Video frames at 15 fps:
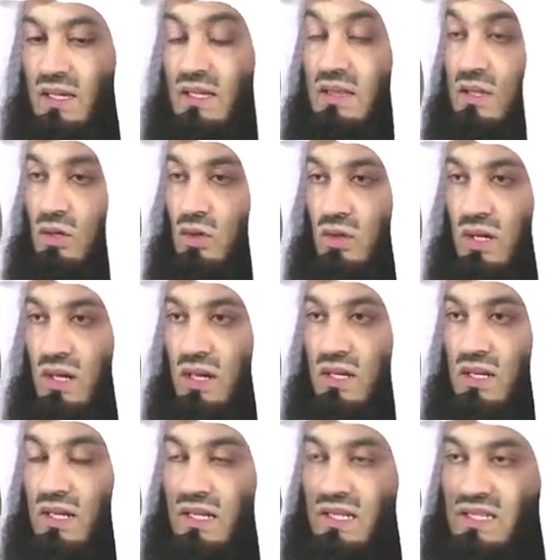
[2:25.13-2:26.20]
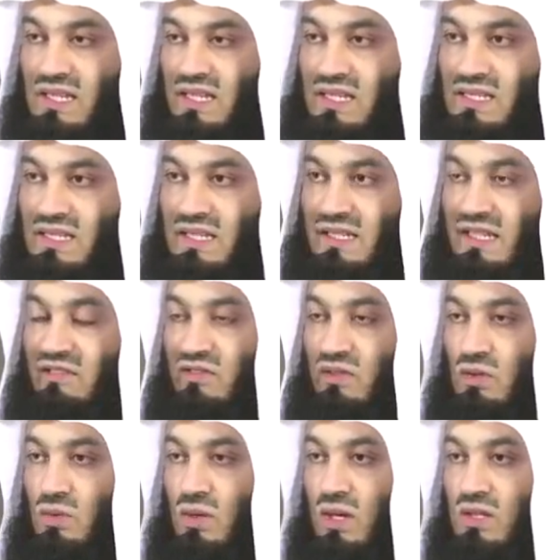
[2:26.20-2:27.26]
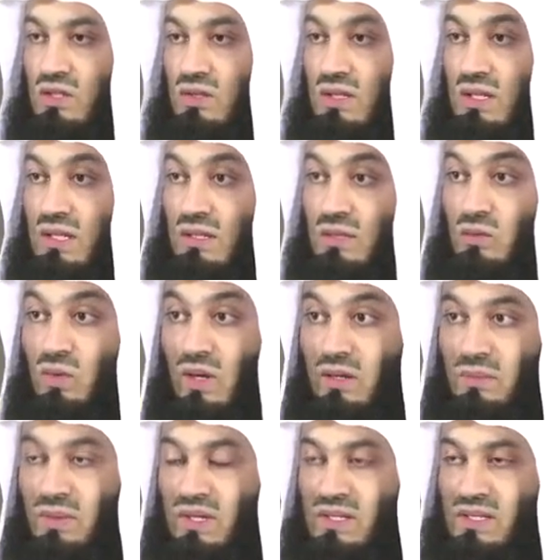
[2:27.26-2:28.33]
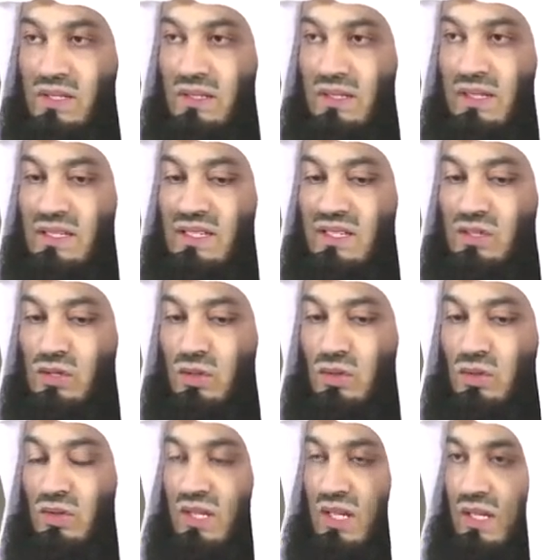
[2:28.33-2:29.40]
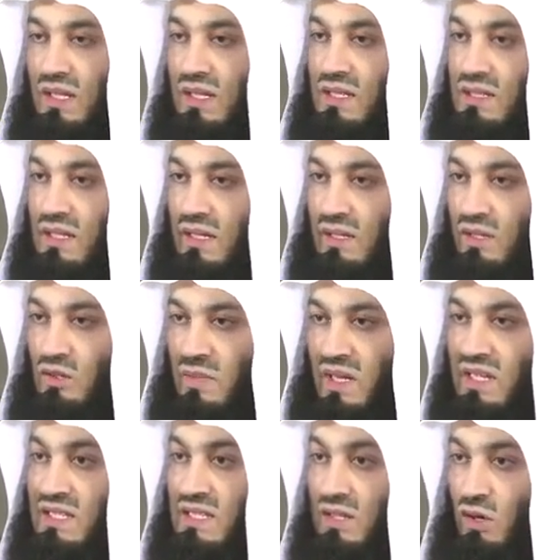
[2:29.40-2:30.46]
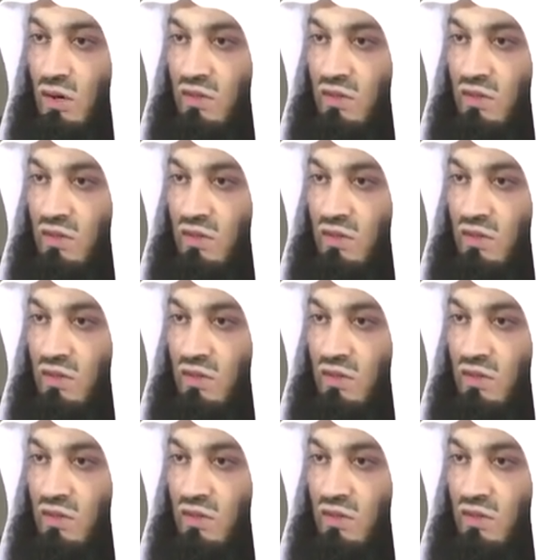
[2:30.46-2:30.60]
in the Quran Allah says that if you are to kill one person, it's as though you're killing entire humanity